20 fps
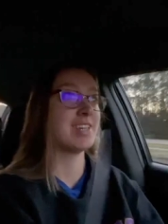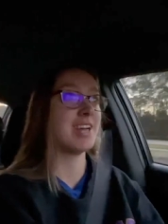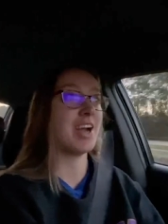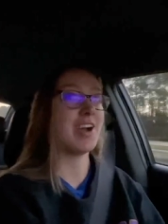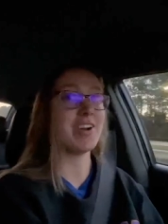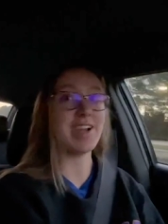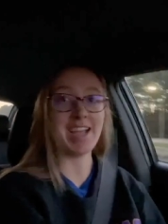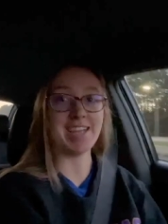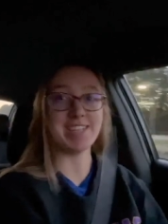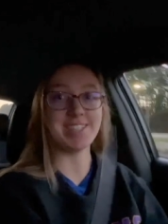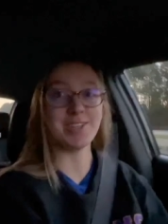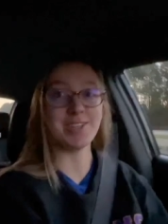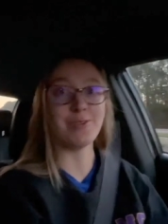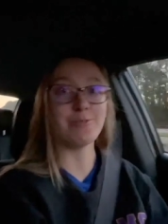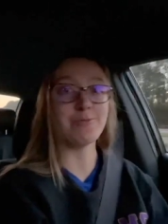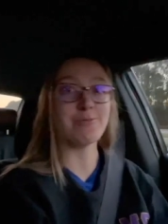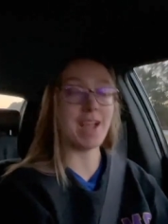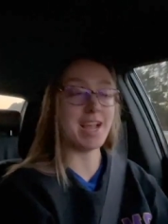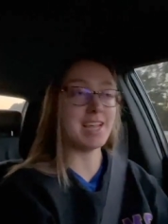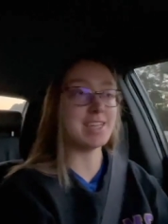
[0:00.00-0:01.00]
Okay, so
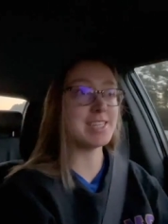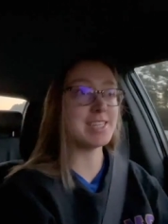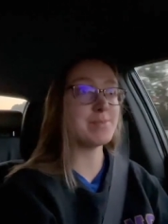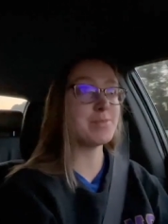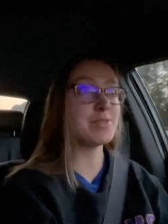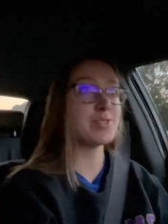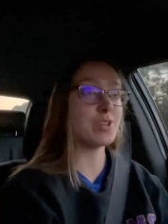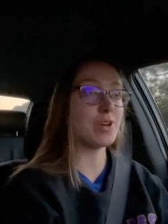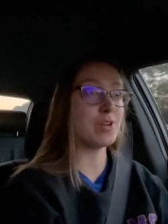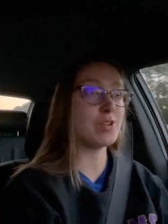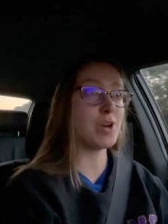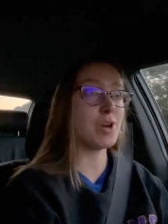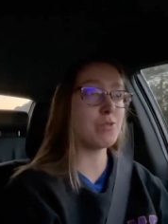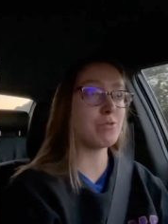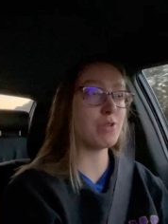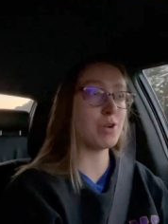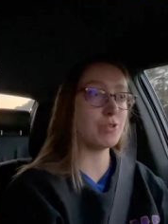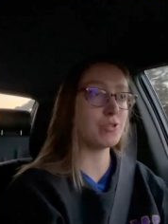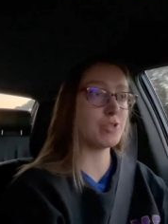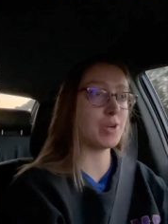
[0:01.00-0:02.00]
random solo
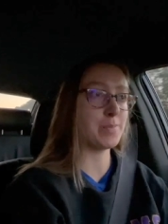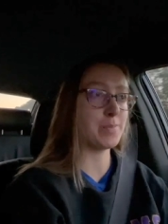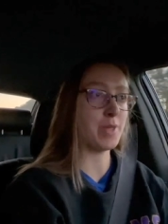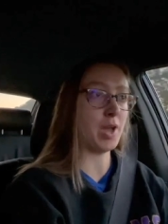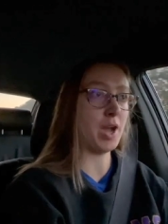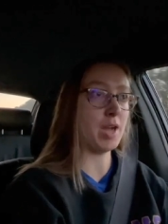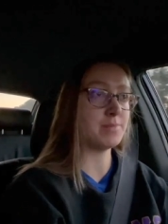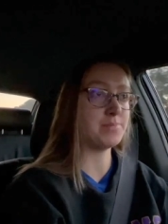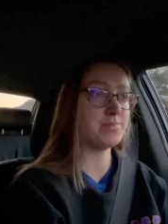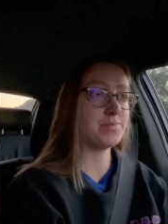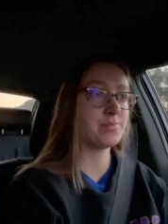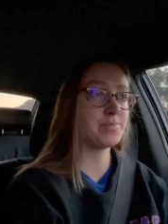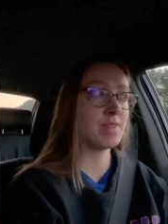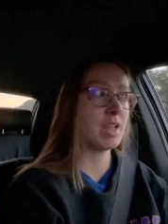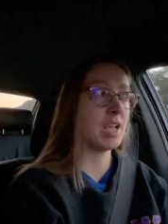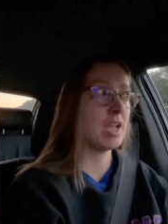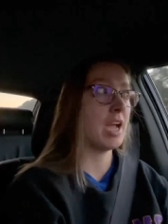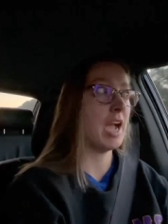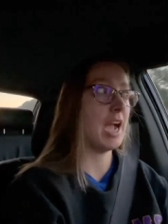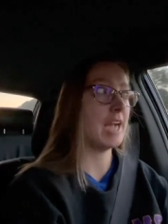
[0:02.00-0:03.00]
road trip thought.
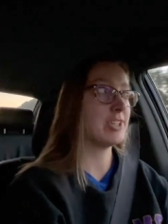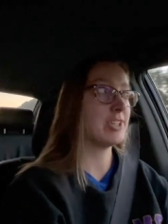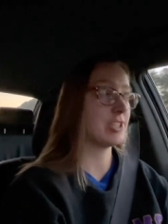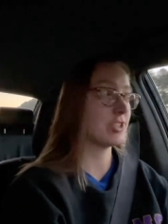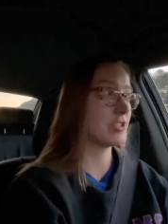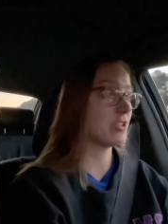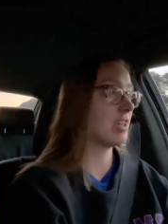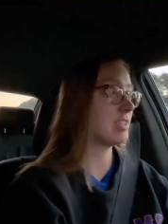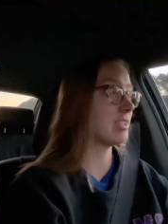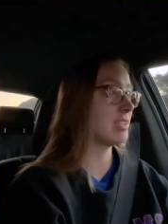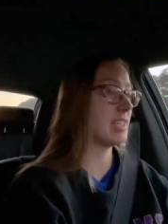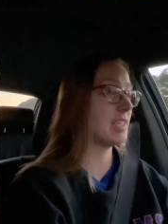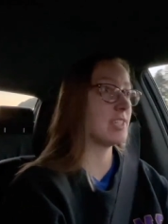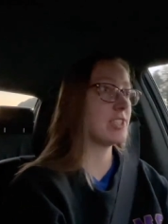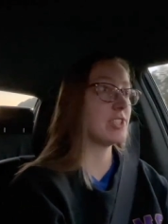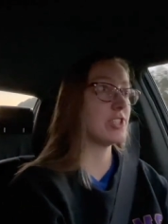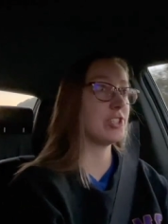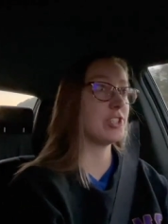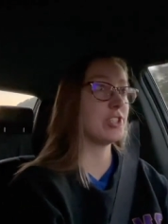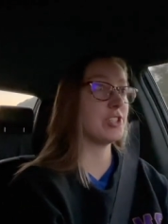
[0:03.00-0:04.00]
I just crossed
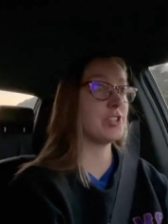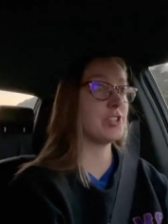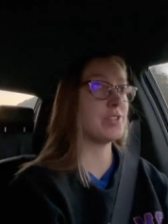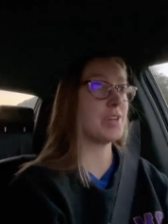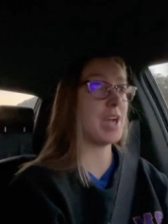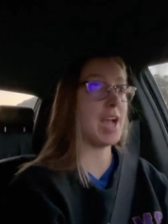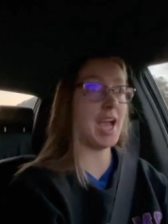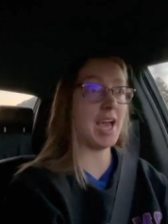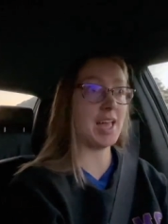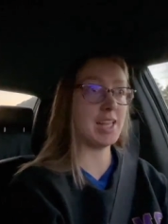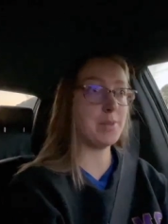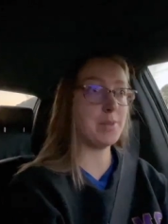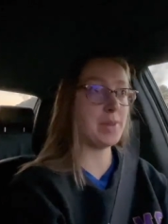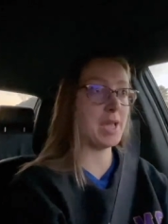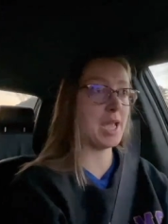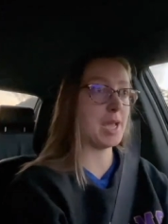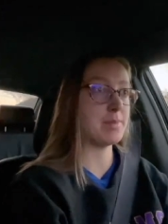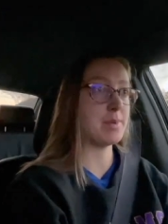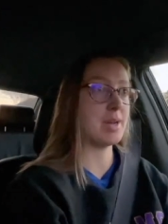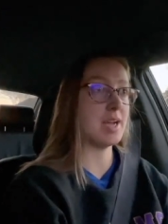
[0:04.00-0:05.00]
into
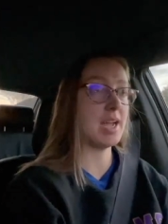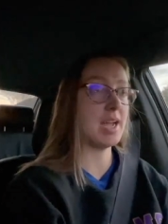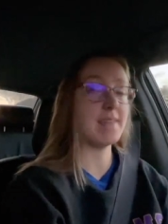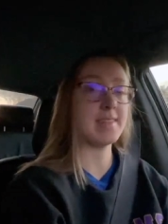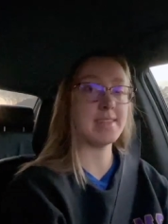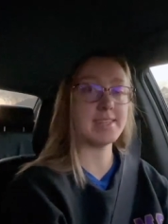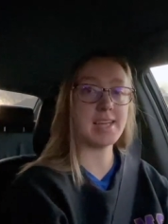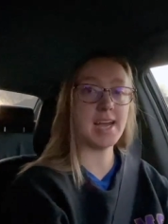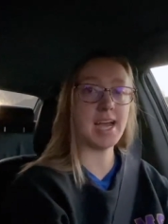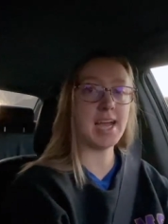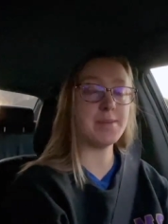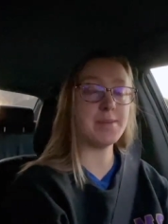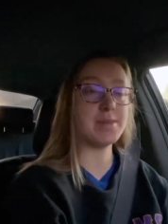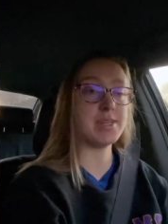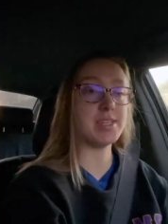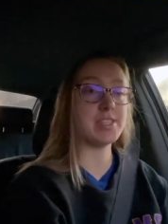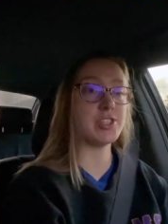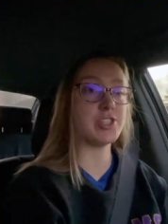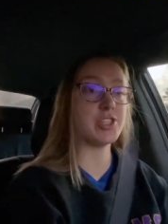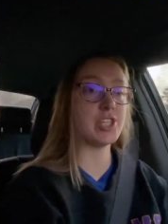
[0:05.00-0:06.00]
Alabama and the time
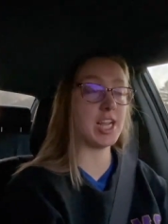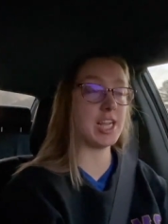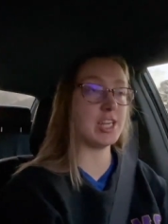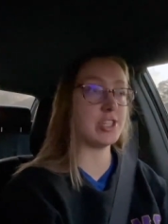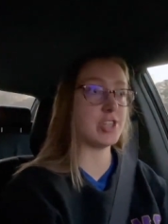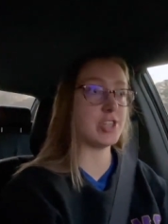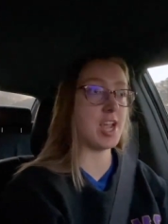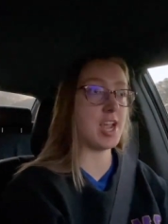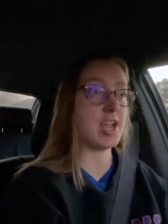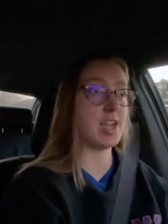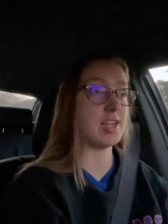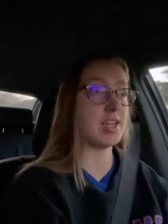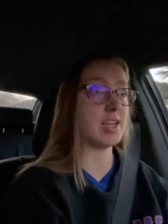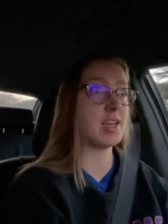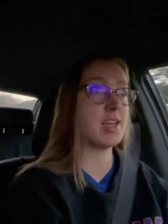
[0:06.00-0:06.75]
is changing.